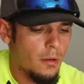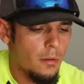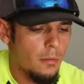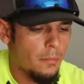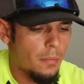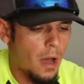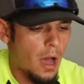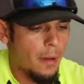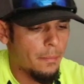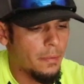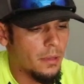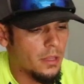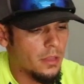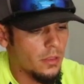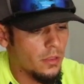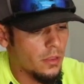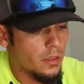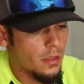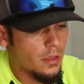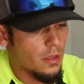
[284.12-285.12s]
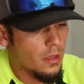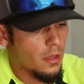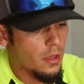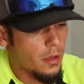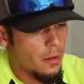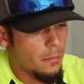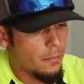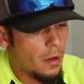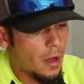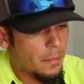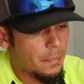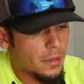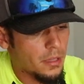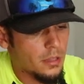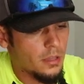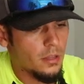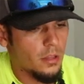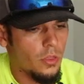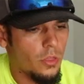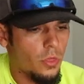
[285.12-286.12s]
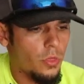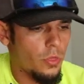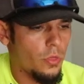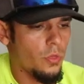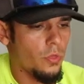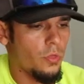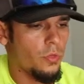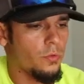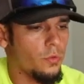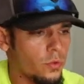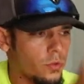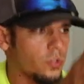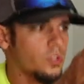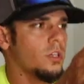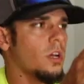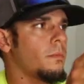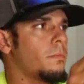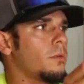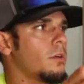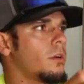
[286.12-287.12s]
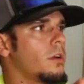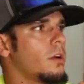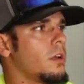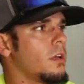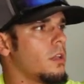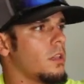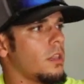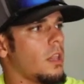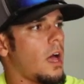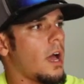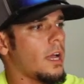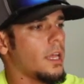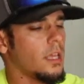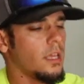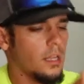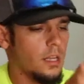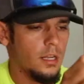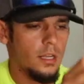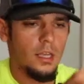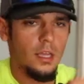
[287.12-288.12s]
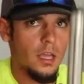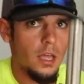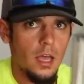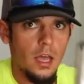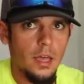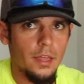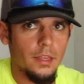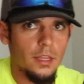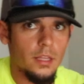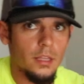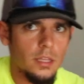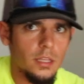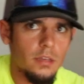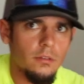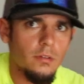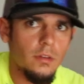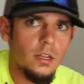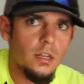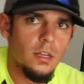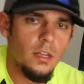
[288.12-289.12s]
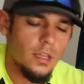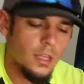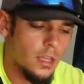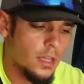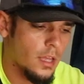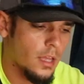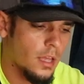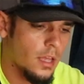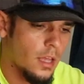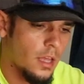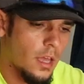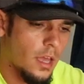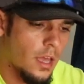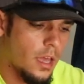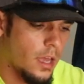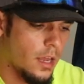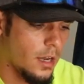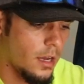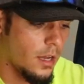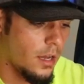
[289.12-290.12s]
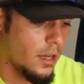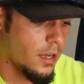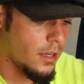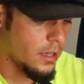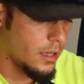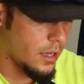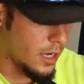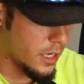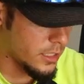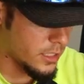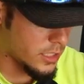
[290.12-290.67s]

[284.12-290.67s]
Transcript: pop it, pop it through the scupper, lock it, and then leave it. And uh, I